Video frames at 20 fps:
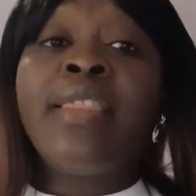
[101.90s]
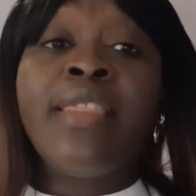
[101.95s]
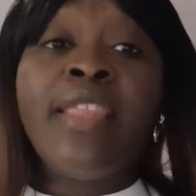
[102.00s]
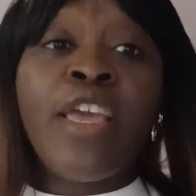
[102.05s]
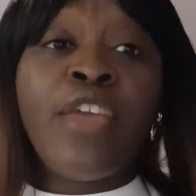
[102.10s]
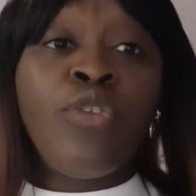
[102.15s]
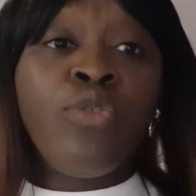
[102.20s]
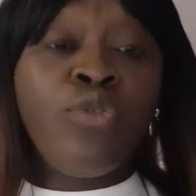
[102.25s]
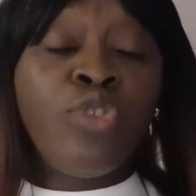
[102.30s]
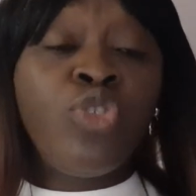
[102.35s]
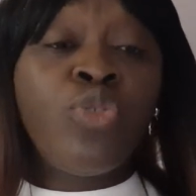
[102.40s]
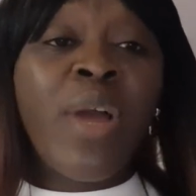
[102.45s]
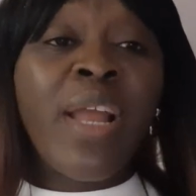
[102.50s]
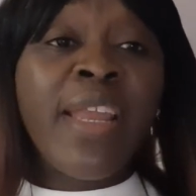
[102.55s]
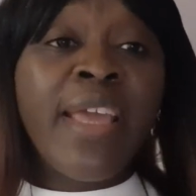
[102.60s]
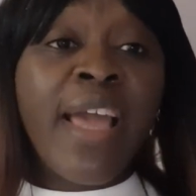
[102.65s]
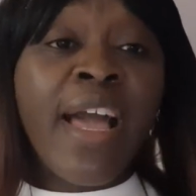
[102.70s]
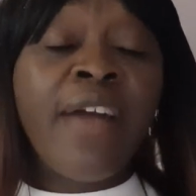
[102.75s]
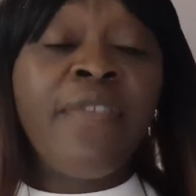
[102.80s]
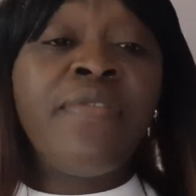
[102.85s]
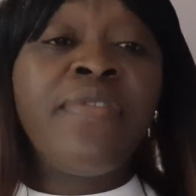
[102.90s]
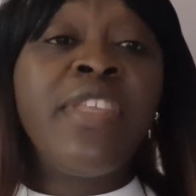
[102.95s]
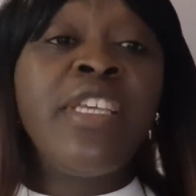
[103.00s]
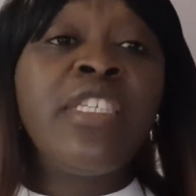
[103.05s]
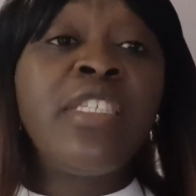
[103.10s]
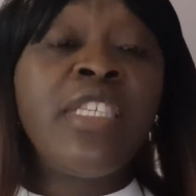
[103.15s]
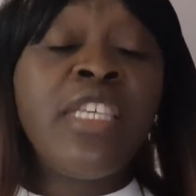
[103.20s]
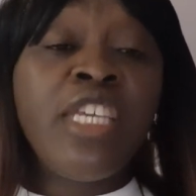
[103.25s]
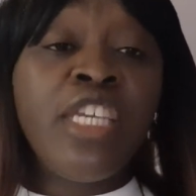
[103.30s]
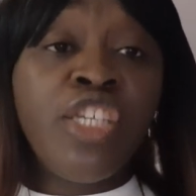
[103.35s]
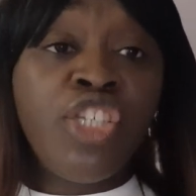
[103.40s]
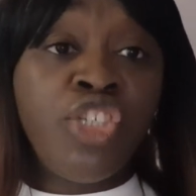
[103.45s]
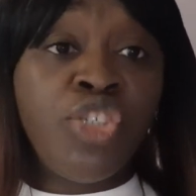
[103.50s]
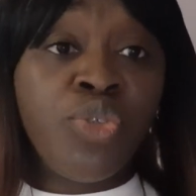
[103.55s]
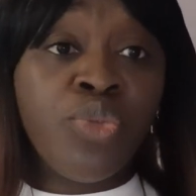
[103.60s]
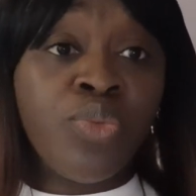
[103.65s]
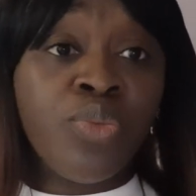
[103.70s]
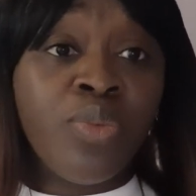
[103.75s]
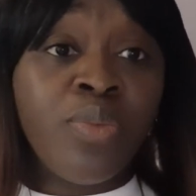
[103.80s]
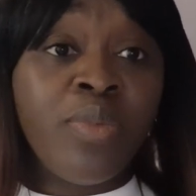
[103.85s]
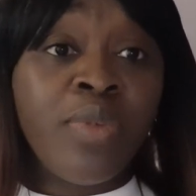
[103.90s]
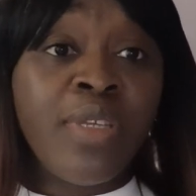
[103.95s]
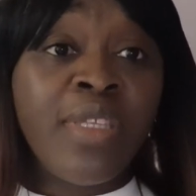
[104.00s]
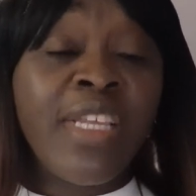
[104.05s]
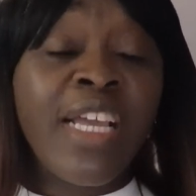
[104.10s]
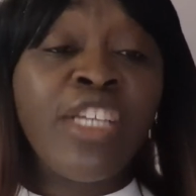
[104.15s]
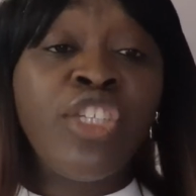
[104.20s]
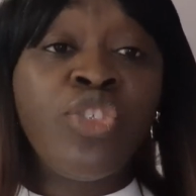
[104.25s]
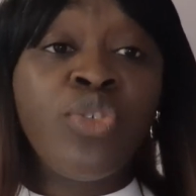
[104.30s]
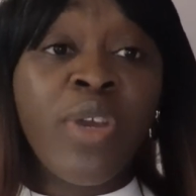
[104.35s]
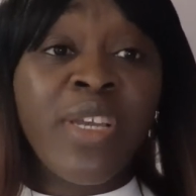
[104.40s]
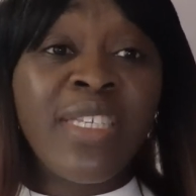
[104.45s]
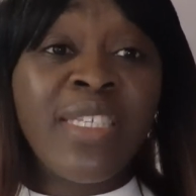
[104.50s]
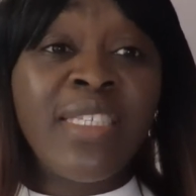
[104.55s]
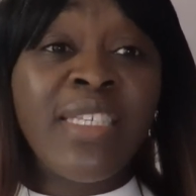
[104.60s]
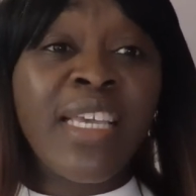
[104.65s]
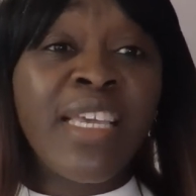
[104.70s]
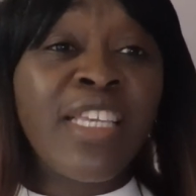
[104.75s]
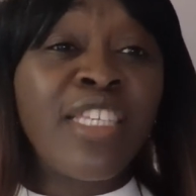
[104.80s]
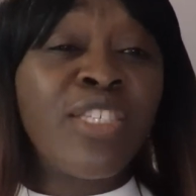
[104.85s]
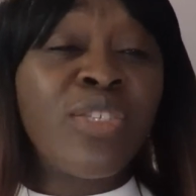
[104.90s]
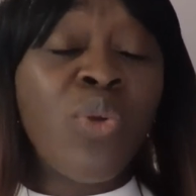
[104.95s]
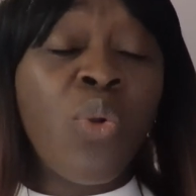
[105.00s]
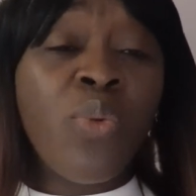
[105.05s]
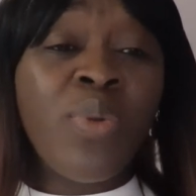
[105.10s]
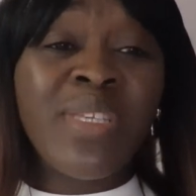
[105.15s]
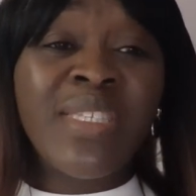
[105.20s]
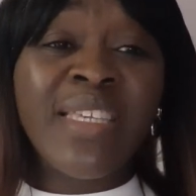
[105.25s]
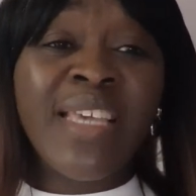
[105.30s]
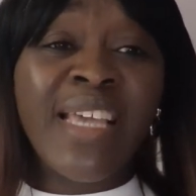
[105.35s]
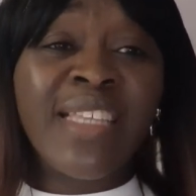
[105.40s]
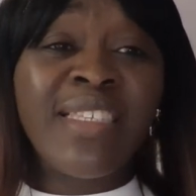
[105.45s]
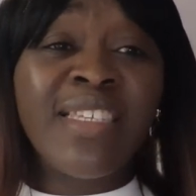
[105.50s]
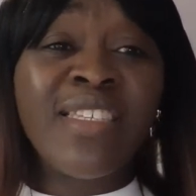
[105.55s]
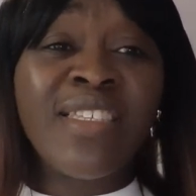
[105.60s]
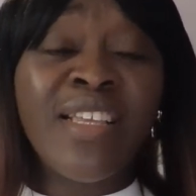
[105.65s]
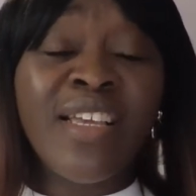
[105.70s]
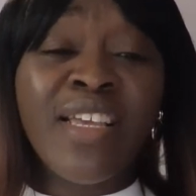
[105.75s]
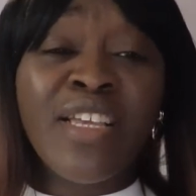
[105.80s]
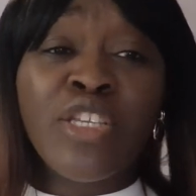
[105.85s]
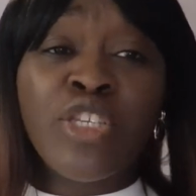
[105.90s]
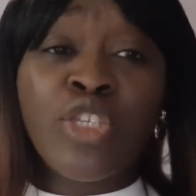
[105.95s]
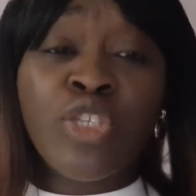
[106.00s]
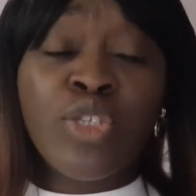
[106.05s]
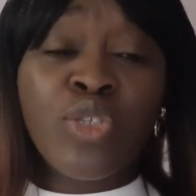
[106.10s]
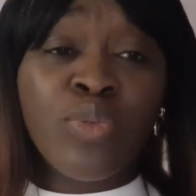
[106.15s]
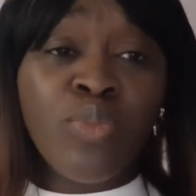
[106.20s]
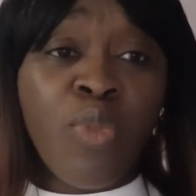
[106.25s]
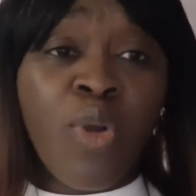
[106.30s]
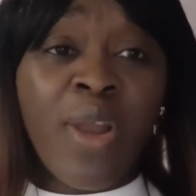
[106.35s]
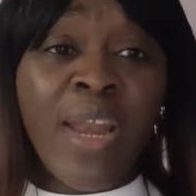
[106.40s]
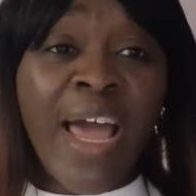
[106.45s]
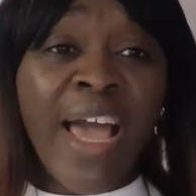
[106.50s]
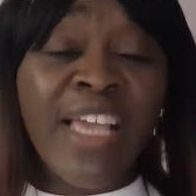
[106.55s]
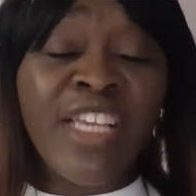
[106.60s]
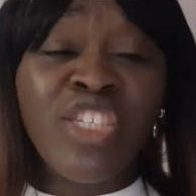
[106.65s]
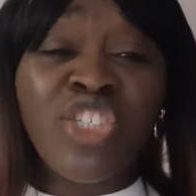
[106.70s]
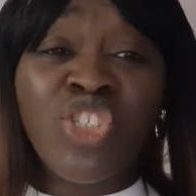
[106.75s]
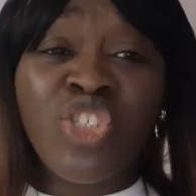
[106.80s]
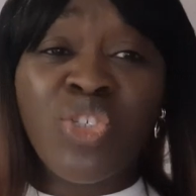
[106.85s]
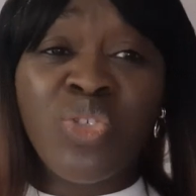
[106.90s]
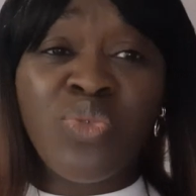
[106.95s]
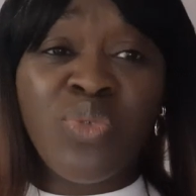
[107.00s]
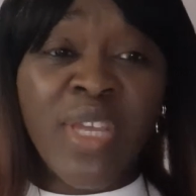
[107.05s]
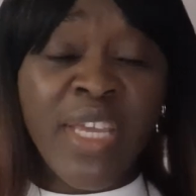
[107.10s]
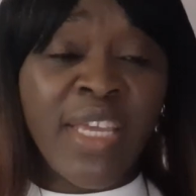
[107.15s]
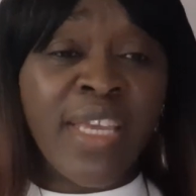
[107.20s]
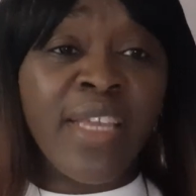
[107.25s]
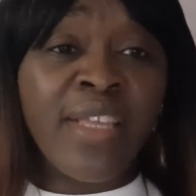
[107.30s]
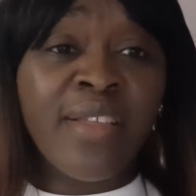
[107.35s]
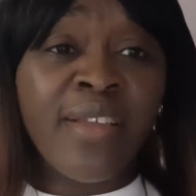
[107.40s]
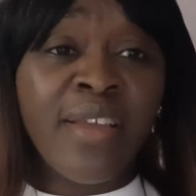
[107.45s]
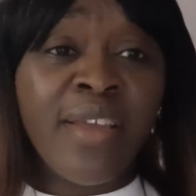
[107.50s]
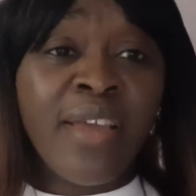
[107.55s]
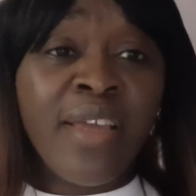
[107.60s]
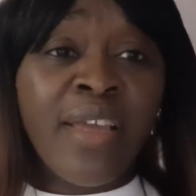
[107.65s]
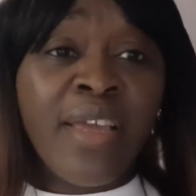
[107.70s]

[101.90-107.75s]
they usually have this issue. Their joystick is always getting smaller, it's shrinking.